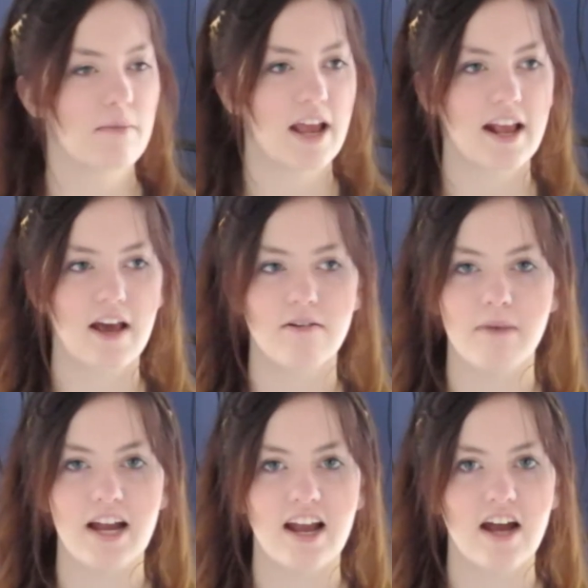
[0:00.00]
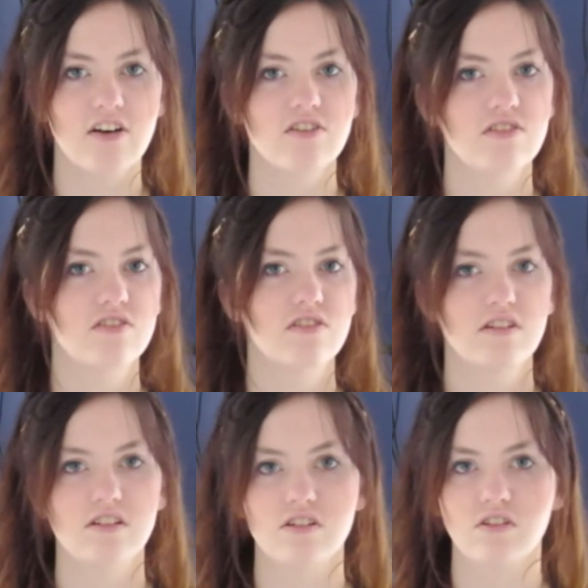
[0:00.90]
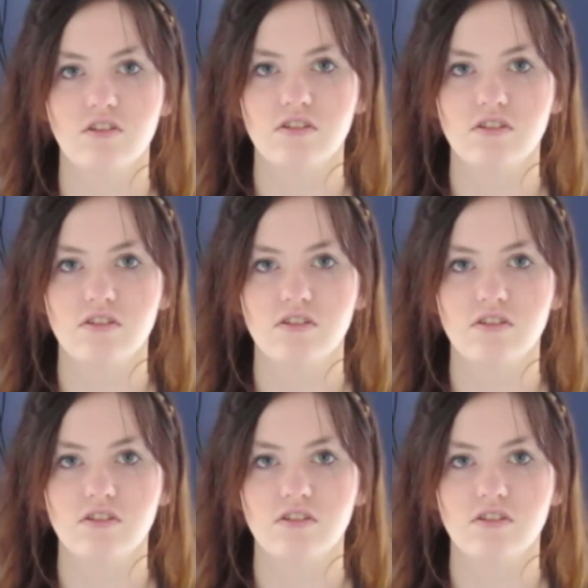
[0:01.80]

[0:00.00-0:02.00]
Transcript: hang out at my house until